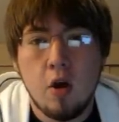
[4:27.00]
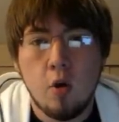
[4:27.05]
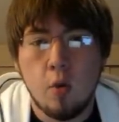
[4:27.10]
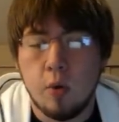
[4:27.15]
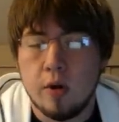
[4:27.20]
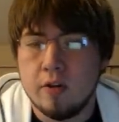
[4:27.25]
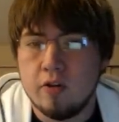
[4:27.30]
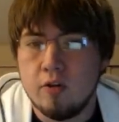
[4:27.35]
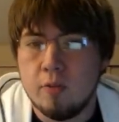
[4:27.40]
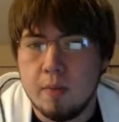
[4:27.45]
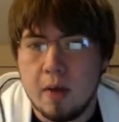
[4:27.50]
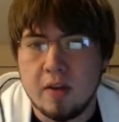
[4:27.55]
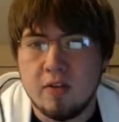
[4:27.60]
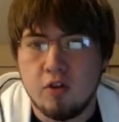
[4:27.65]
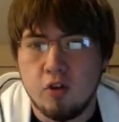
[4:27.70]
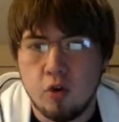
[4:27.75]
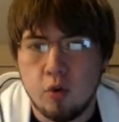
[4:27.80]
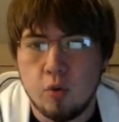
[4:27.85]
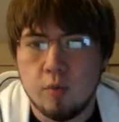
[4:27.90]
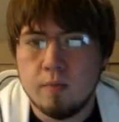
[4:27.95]
which
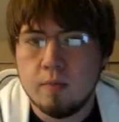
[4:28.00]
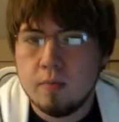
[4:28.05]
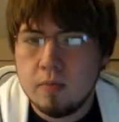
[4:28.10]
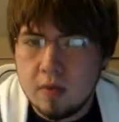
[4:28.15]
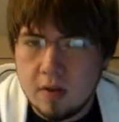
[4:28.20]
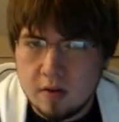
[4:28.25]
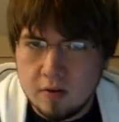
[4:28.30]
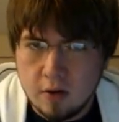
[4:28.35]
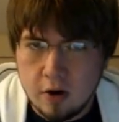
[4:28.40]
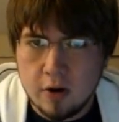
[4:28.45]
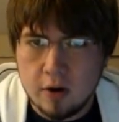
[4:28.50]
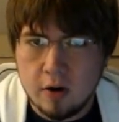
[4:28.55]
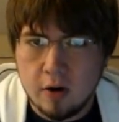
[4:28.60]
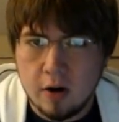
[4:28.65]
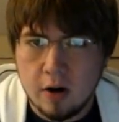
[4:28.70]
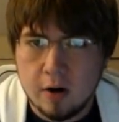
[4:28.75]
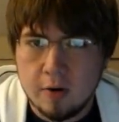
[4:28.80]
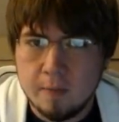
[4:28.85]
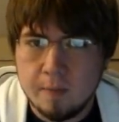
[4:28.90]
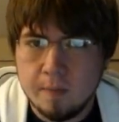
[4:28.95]
lets you discard a
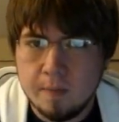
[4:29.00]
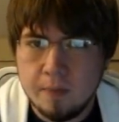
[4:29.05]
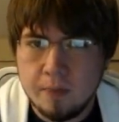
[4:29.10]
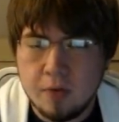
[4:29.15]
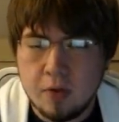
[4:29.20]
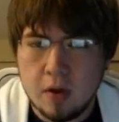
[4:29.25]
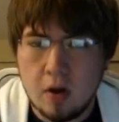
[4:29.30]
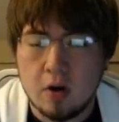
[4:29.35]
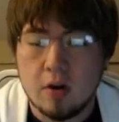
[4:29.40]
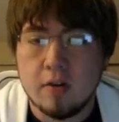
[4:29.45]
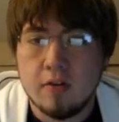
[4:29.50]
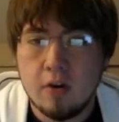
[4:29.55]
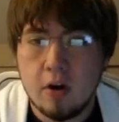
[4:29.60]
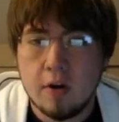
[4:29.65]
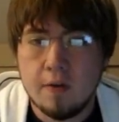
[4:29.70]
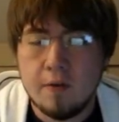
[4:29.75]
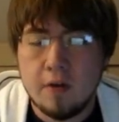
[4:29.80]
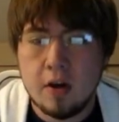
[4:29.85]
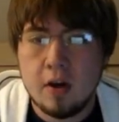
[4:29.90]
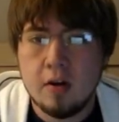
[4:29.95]
card, or
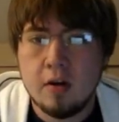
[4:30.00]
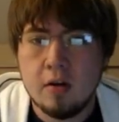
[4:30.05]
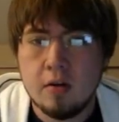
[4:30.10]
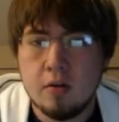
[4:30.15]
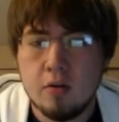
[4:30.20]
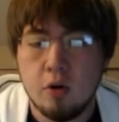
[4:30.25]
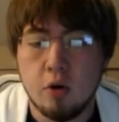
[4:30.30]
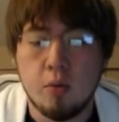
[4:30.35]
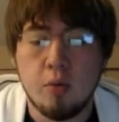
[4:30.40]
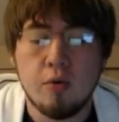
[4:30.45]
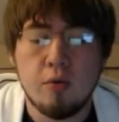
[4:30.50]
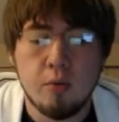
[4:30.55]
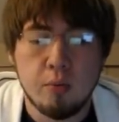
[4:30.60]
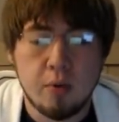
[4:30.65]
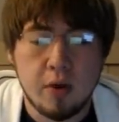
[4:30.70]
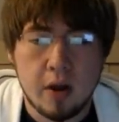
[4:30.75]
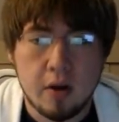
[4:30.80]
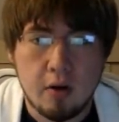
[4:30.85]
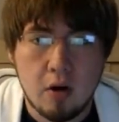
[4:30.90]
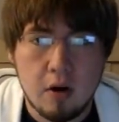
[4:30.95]
discard a Fiend to remove from
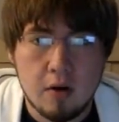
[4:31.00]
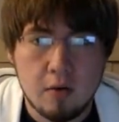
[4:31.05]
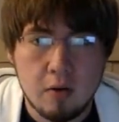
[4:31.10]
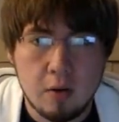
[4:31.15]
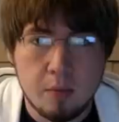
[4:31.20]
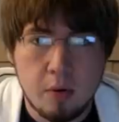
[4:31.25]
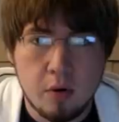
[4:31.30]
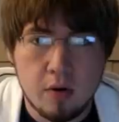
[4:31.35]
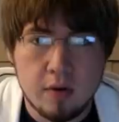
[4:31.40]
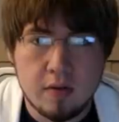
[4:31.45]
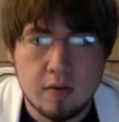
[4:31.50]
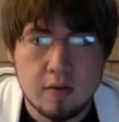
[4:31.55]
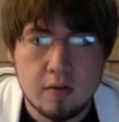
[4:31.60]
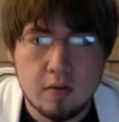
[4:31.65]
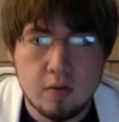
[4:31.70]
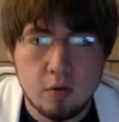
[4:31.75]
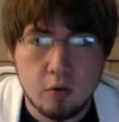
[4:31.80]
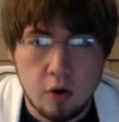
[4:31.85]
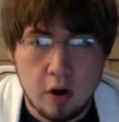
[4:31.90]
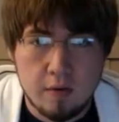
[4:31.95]
play a card from your
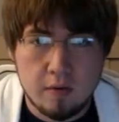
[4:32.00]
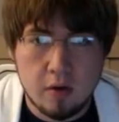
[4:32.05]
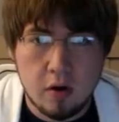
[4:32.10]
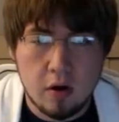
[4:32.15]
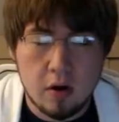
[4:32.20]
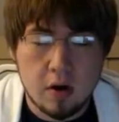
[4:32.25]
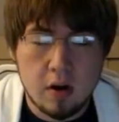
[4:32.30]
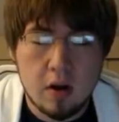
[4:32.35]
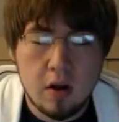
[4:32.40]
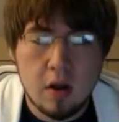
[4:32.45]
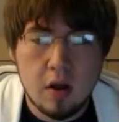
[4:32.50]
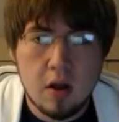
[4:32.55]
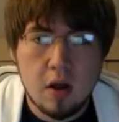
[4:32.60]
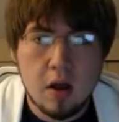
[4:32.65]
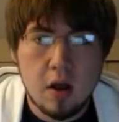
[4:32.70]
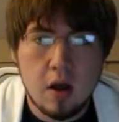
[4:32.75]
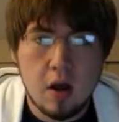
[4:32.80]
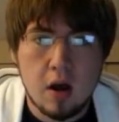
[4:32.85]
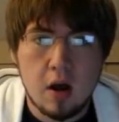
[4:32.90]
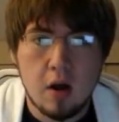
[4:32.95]
opponent's graveyard.
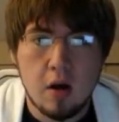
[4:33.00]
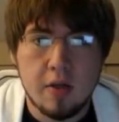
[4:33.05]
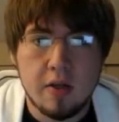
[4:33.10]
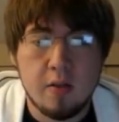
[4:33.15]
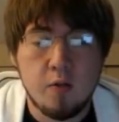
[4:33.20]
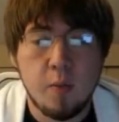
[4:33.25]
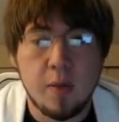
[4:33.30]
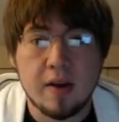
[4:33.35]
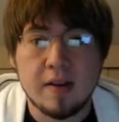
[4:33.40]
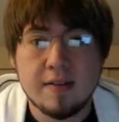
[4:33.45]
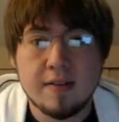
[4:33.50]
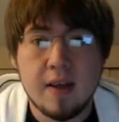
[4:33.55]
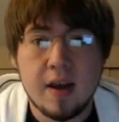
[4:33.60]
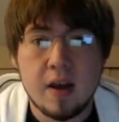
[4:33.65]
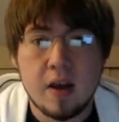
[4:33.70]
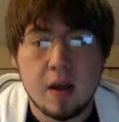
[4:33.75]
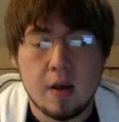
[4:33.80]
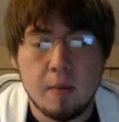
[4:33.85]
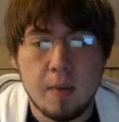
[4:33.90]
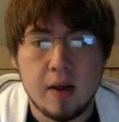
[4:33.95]
This being
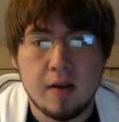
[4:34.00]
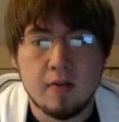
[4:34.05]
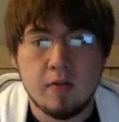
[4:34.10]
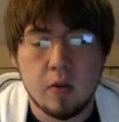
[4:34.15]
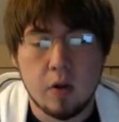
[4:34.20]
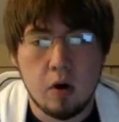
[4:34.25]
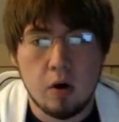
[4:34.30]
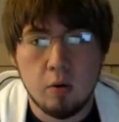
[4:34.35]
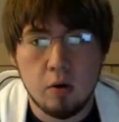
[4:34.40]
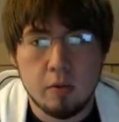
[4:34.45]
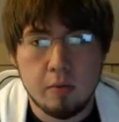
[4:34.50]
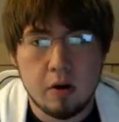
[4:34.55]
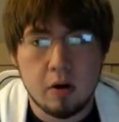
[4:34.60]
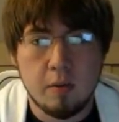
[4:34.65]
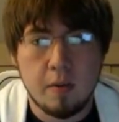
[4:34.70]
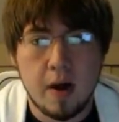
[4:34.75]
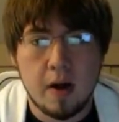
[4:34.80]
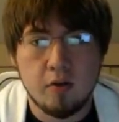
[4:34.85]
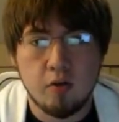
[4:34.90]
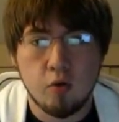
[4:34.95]
said, it makes the Dark World
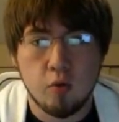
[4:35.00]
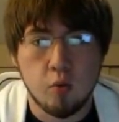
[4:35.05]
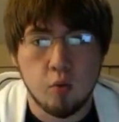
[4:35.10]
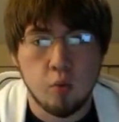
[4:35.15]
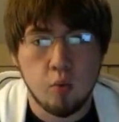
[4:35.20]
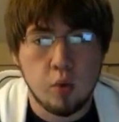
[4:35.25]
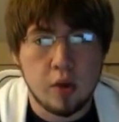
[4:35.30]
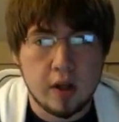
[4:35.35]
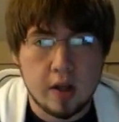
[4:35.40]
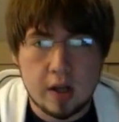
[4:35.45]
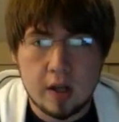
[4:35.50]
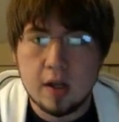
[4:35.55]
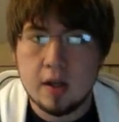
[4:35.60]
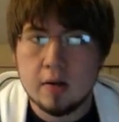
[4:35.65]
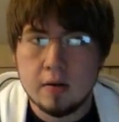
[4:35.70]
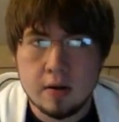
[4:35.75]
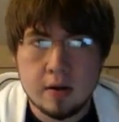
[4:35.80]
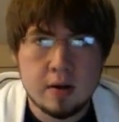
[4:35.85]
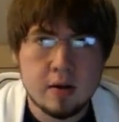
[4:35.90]
Mirror match really